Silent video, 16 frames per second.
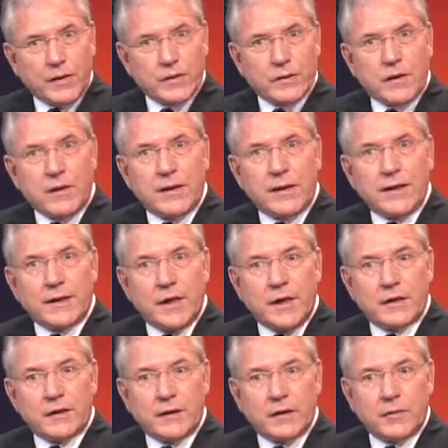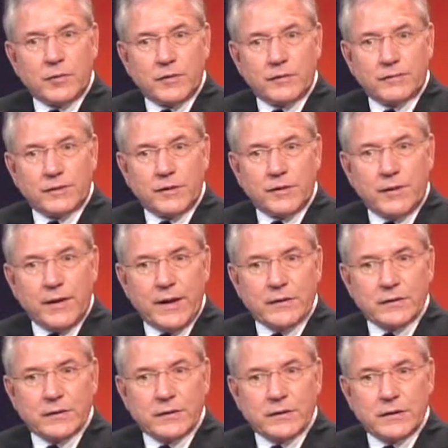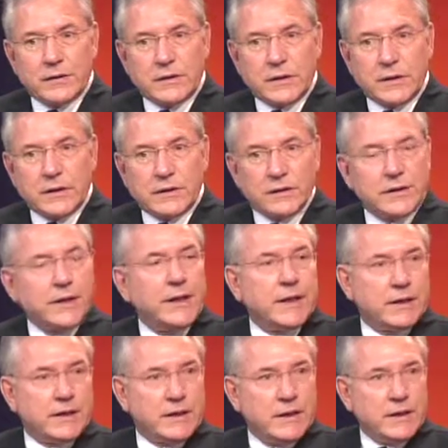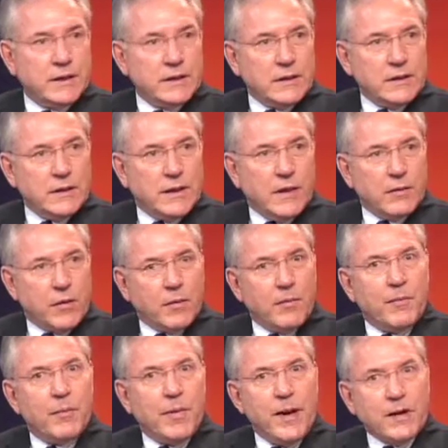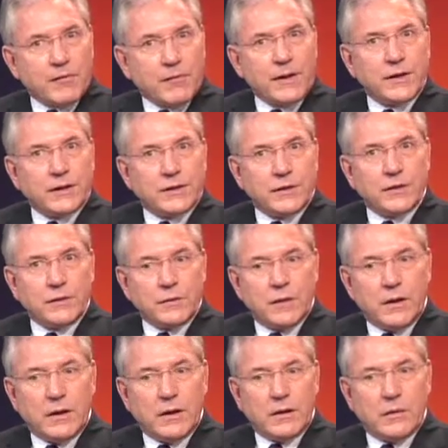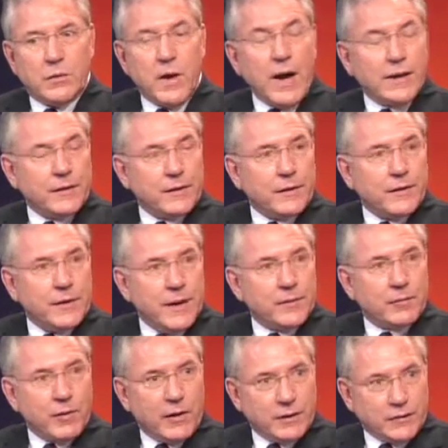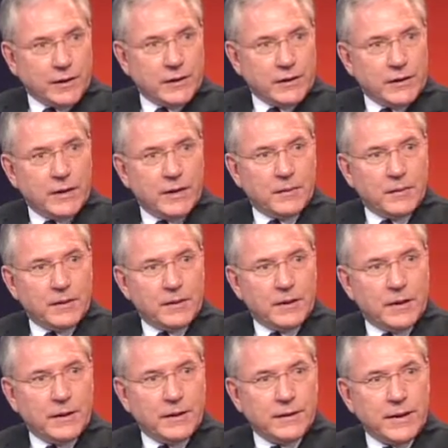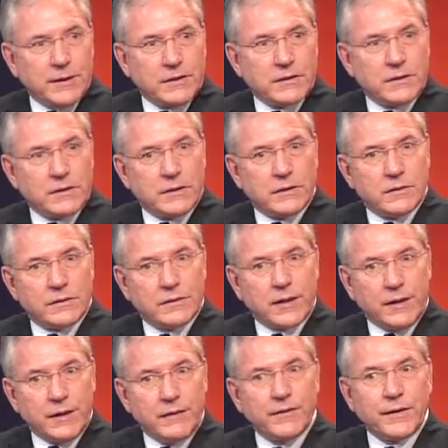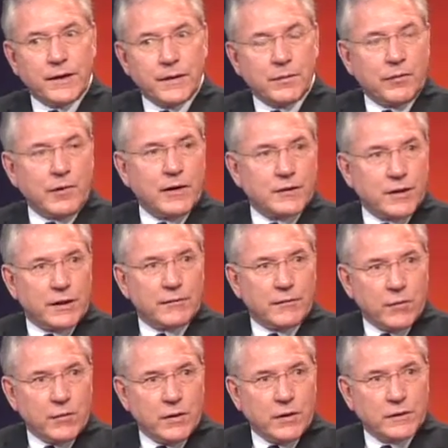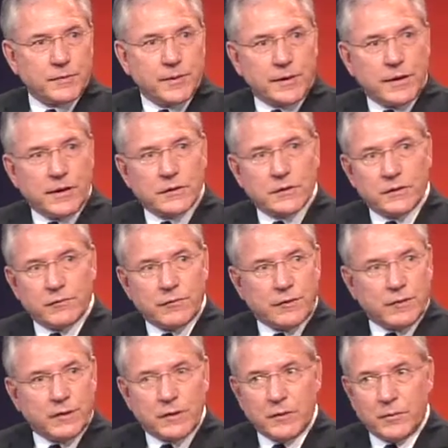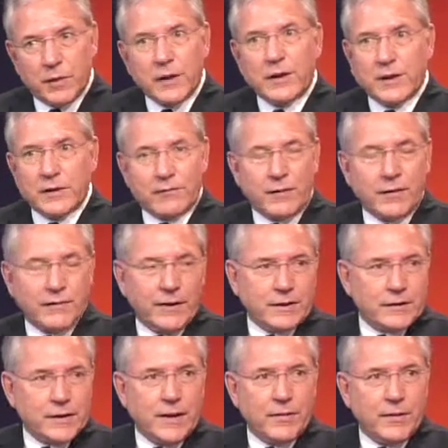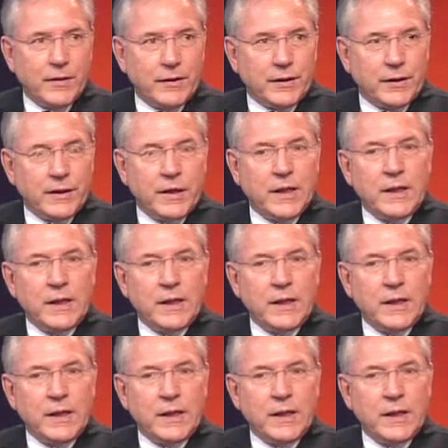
started that in October of 2010, and we're about ready to wind that project up. And that's a significant project for us because it completely renovates that building